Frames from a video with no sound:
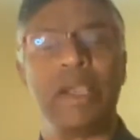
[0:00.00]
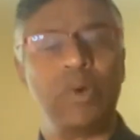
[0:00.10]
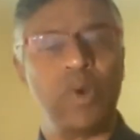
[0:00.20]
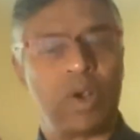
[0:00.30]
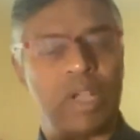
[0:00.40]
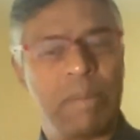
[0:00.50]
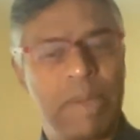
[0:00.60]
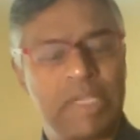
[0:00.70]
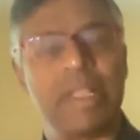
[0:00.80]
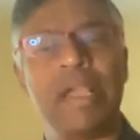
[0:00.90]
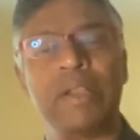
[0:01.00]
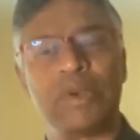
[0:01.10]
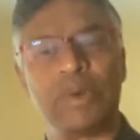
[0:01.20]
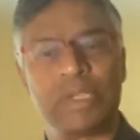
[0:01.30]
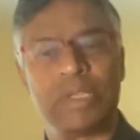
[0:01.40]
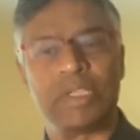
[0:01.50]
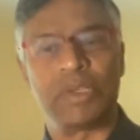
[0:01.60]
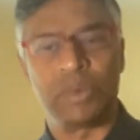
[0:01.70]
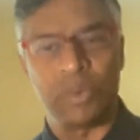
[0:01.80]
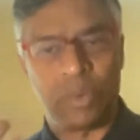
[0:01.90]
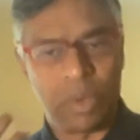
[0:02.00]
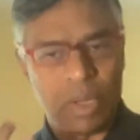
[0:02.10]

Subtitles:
could not commit their resources to